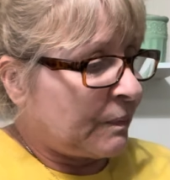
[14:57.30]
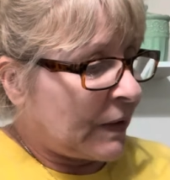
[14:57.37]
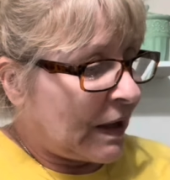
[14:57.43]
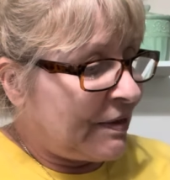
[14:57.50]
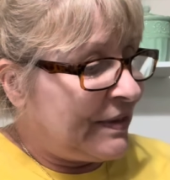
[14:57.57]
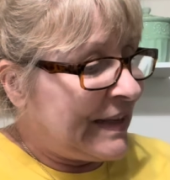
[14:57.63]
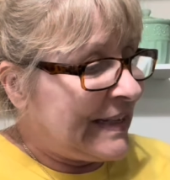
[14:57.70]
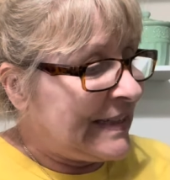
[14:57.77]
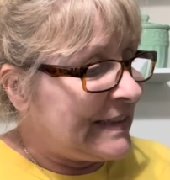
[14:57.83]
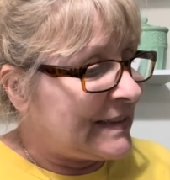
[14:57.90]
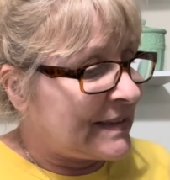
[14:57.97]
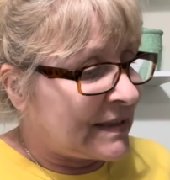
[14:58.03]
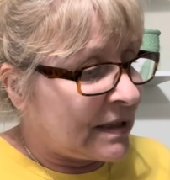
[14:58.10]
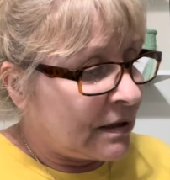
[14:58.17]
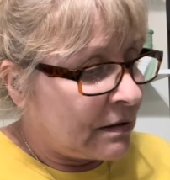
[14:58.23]

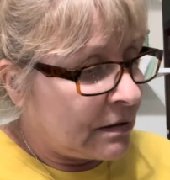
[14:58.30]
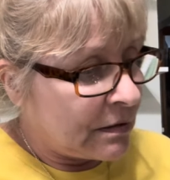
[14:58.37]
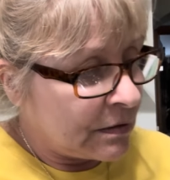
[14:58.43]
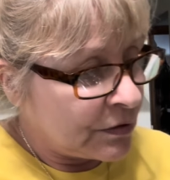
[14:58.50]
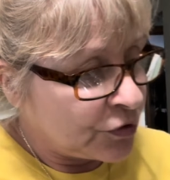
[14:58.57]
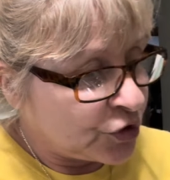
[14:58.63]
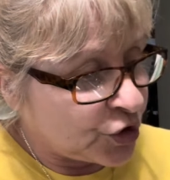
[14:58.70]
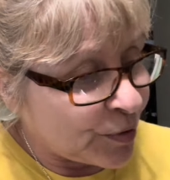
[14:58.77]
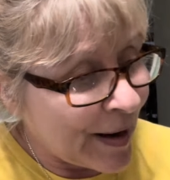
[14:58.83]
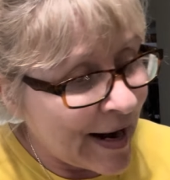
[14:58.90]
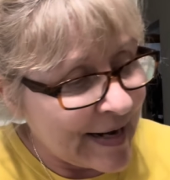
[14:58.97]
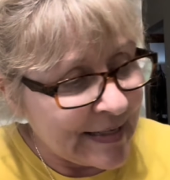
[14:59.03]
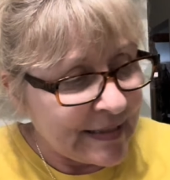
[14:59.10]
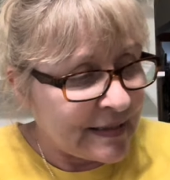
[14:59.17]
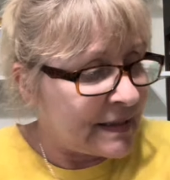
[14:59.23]
these
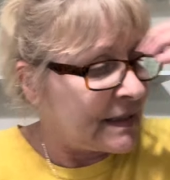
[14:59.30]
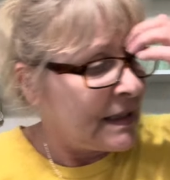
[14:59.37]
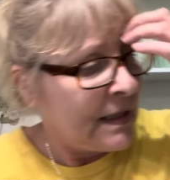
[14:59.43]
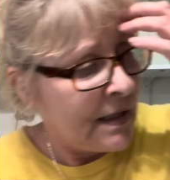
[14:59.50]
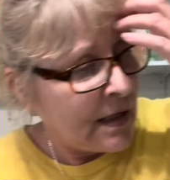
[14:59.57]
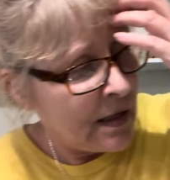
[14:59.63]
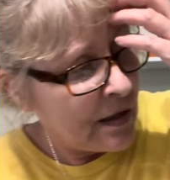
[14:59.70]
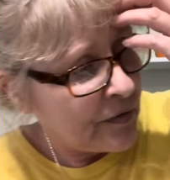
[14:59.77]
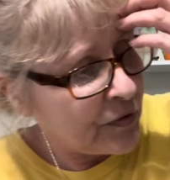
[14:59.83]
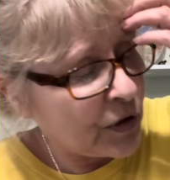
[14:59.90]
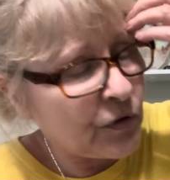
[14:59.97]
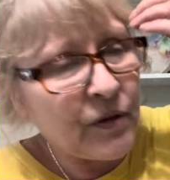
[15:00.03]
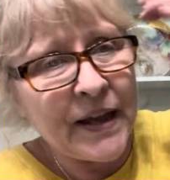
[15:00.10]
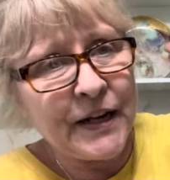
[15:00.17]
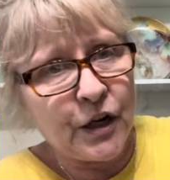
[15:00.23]
trays.
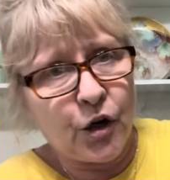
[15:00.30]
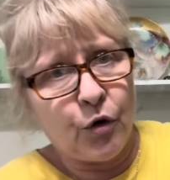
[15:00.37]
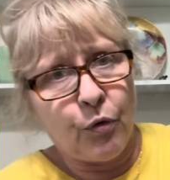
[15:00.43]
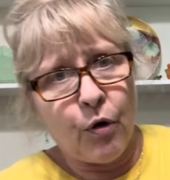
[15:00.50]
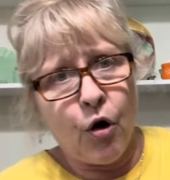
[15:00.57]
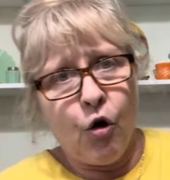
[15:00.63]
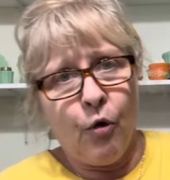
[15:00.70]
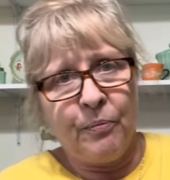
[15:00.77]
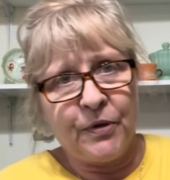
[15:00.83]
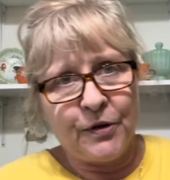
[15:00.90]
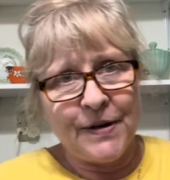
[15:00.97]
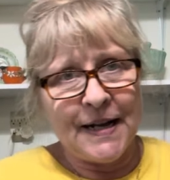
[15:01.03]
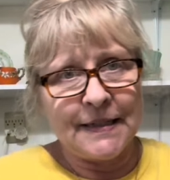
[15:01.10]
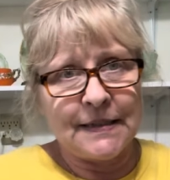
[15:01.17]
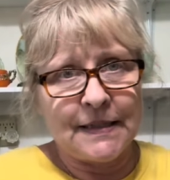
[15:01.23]
They're like chrome. They're not